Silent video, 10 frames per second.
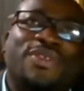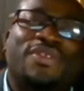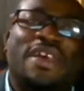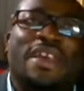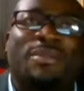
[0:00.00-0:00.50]
you
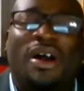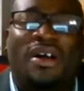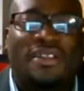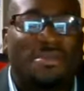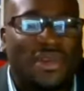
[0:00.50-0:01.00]
think
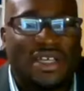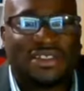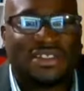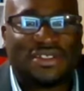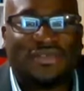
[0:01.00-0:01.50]
about the
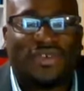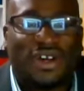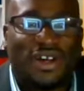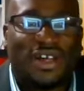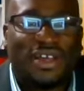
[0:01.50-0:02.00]
mercies of
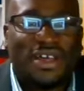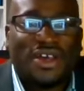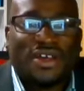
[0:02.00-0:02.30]
God,